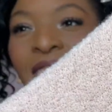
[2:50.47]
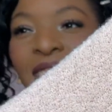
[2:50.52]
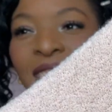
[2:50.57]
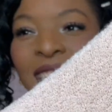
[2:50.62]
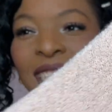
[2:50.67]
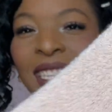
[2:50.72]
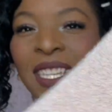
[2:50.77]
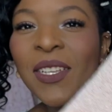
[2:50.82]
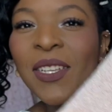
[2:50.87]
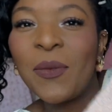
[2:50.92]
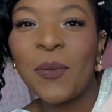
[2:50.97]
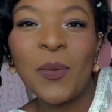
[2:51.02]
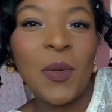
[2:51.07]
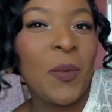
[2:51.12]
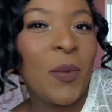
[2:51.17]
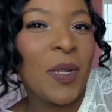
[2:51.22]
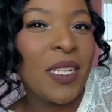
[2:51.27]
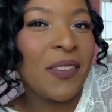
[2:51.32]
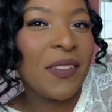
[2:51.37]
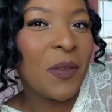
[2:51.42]
don't think
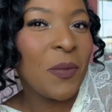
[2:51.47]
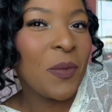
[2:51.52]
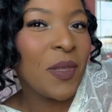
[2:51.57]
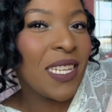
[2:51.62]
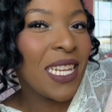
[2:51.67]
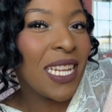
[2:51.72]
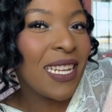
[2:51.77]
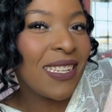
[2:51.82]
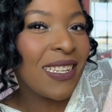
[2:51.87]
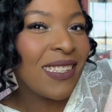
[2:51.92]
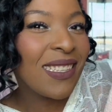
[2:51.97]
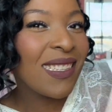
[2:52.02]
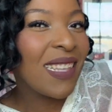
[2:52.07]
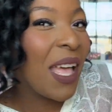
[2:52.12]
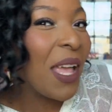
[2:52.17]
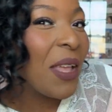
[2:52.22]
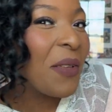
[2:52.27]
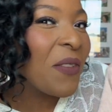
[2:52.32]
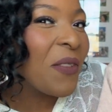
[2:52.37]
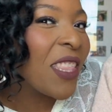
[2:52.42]
bobbly is a material
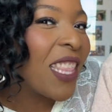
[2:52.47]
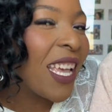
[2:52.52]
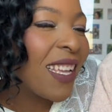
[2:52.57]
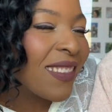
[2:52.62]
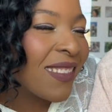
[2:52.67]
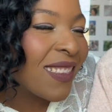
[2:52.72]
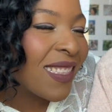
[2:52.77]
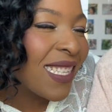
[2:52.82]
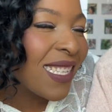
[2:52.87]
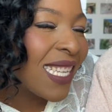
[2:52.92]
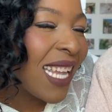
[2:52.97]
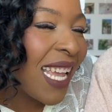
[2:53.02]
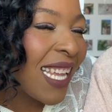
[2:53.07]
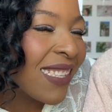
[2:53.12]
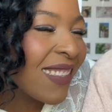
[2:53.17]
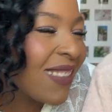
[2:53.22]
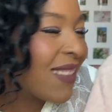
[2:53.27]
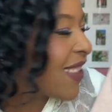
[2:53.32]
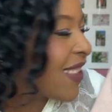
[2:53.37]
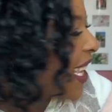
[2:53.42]
type, but that's the
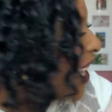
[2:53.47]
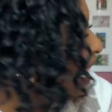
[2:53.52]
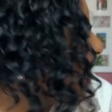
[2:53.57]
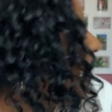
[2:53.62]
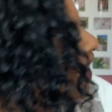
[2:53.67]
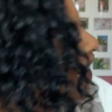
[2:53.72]
texture.